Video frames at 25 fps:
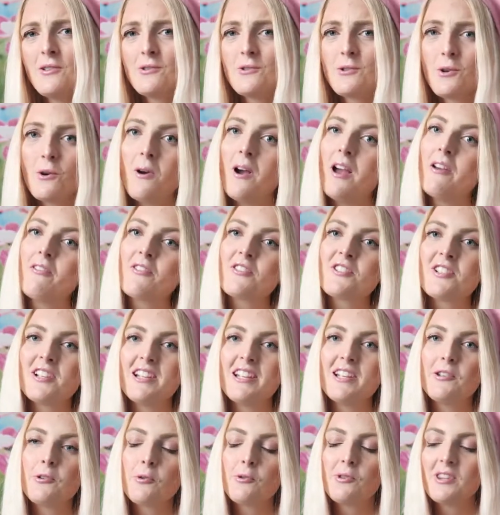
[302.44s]
so I was a
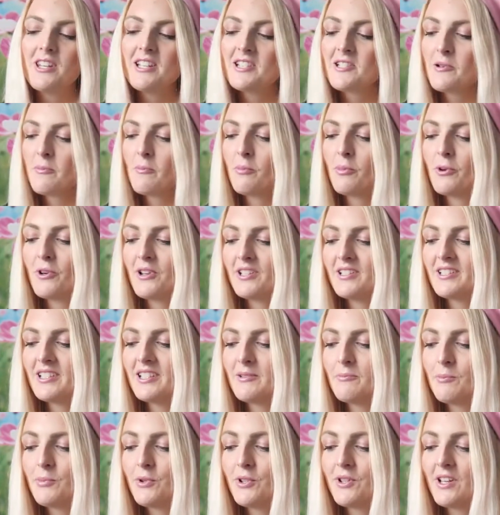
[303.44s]
little
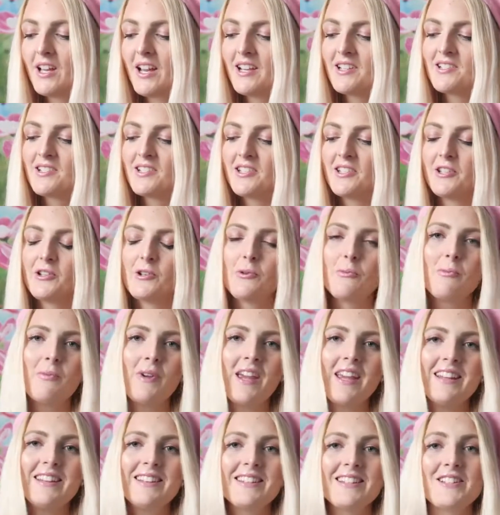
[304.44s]
disappointed, but I still
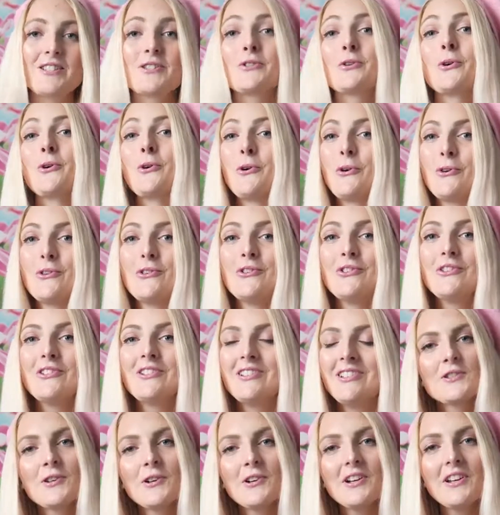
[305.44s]
made this haul.
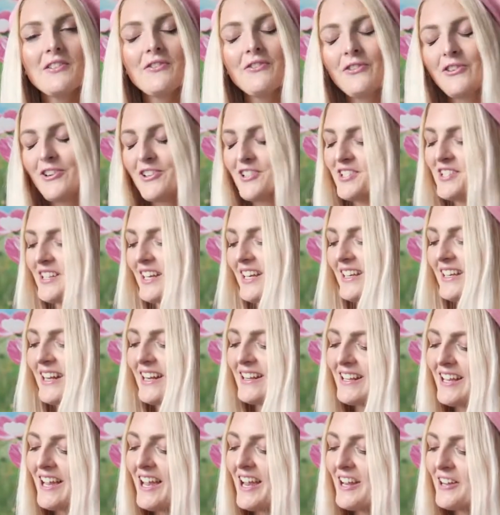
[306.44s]
So the first thing
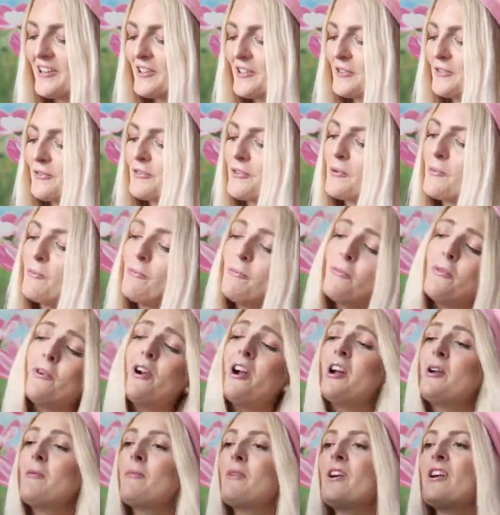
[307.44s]
that I got from
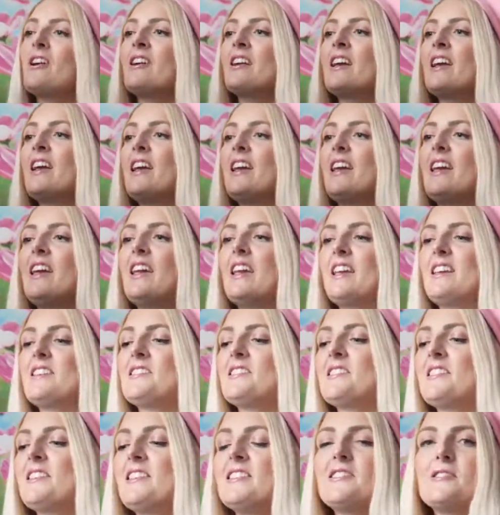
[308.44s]
Primark
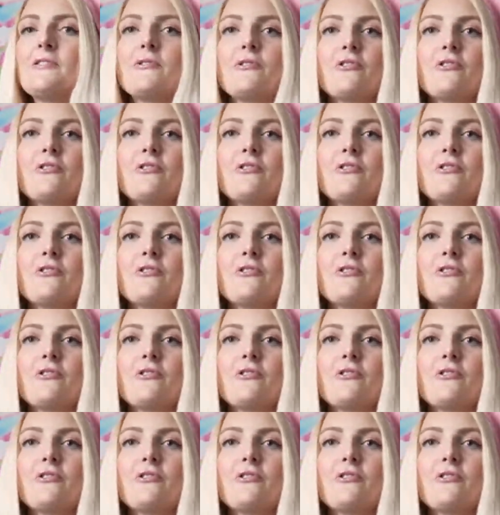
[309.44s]
is this